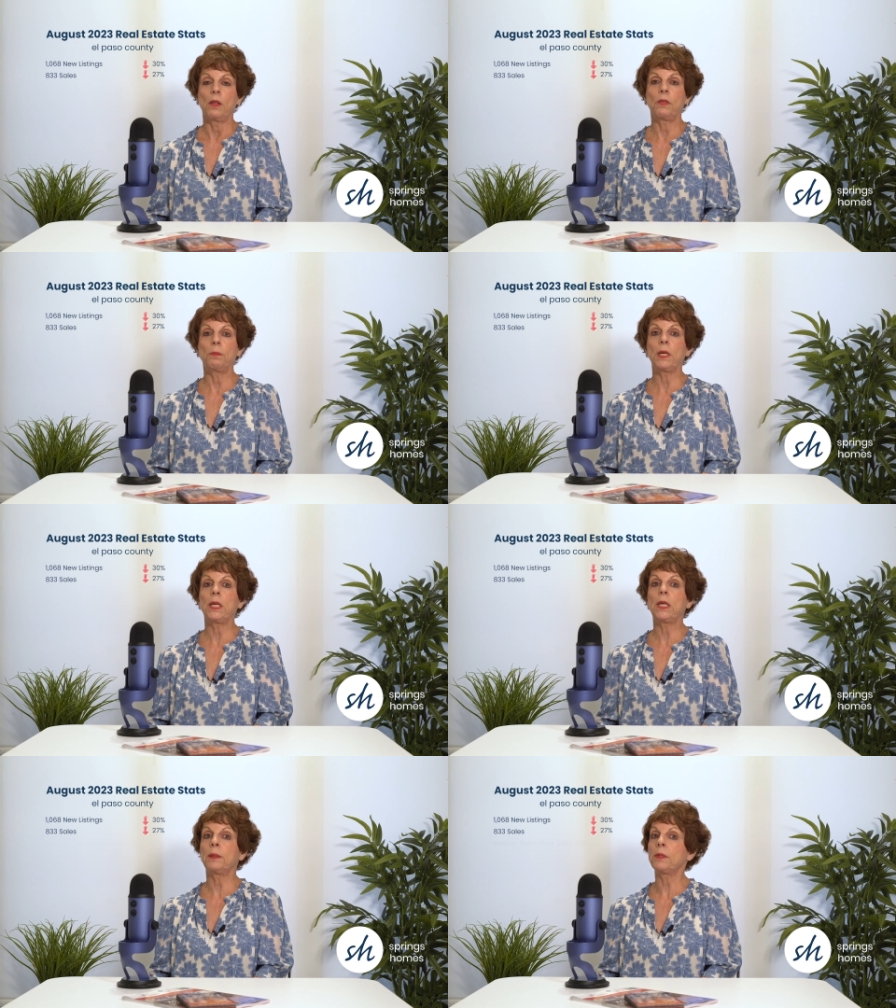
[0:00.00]
The
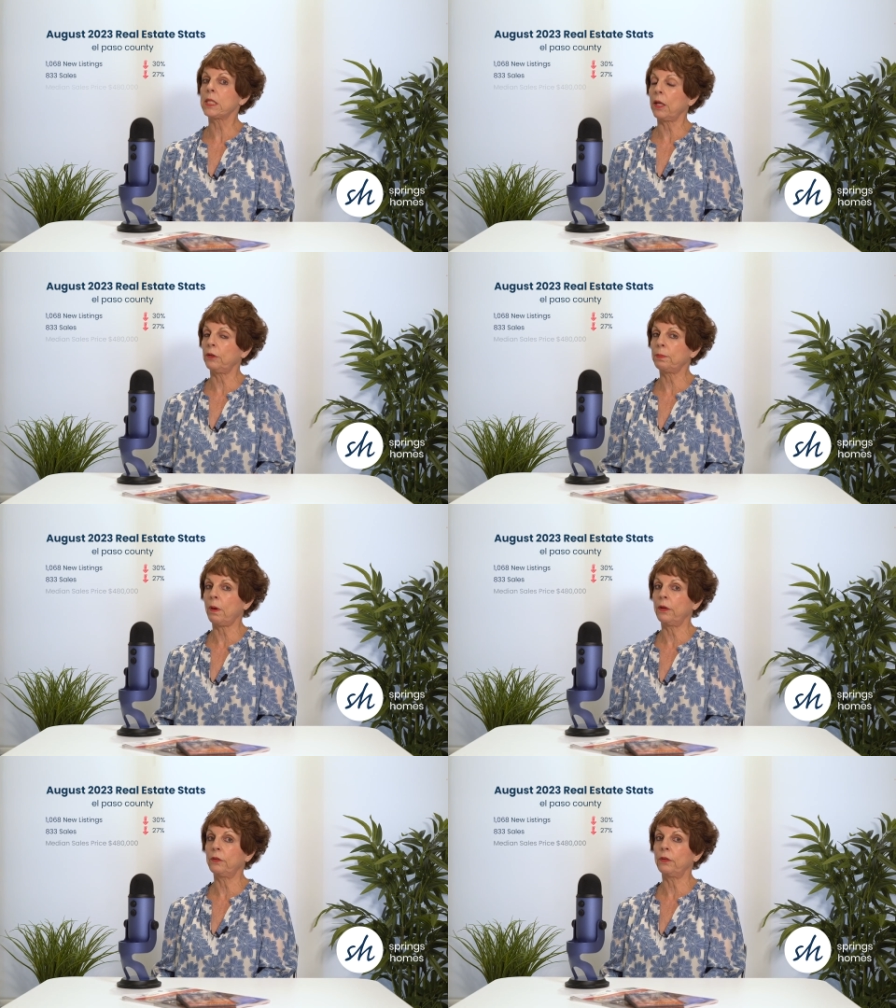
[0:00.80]
median sales
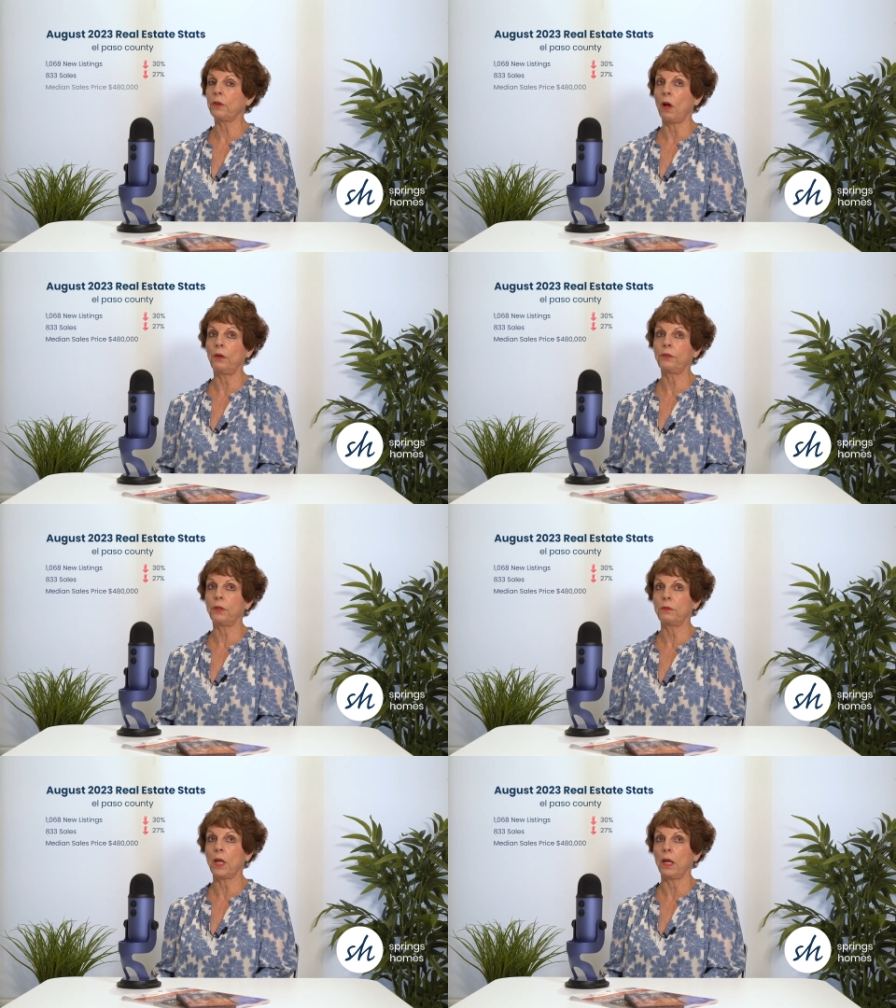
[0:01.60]
price is
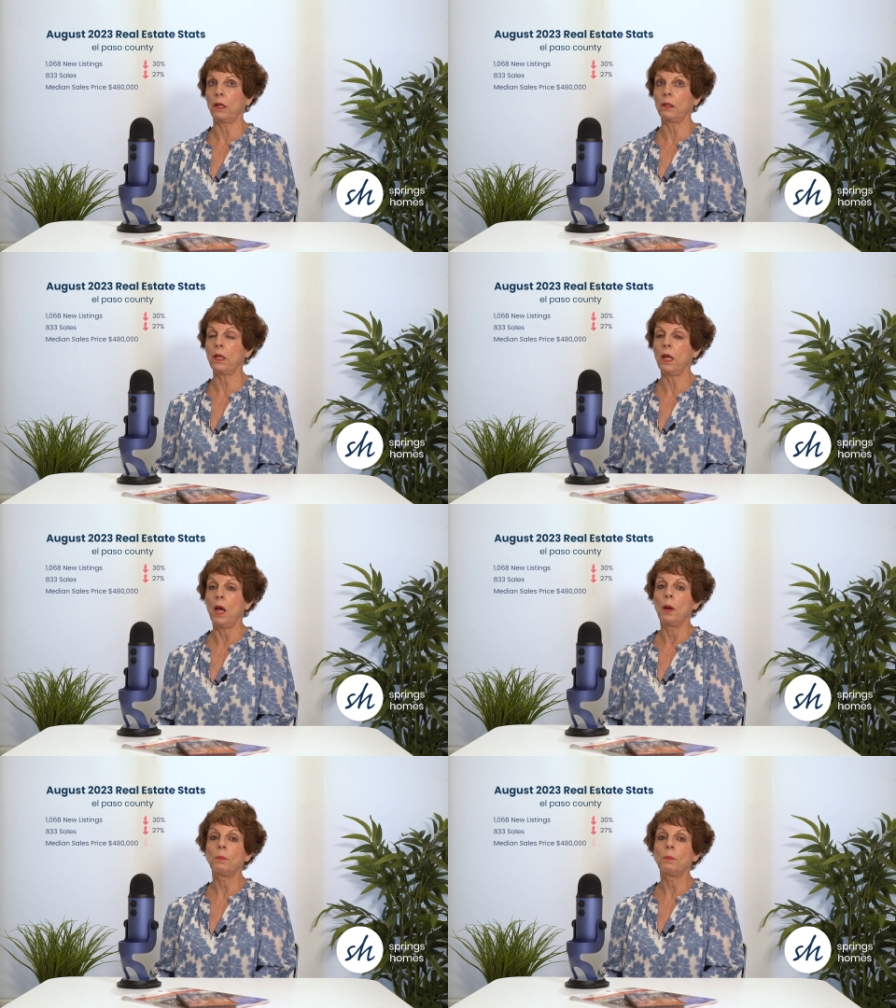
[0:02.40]
also down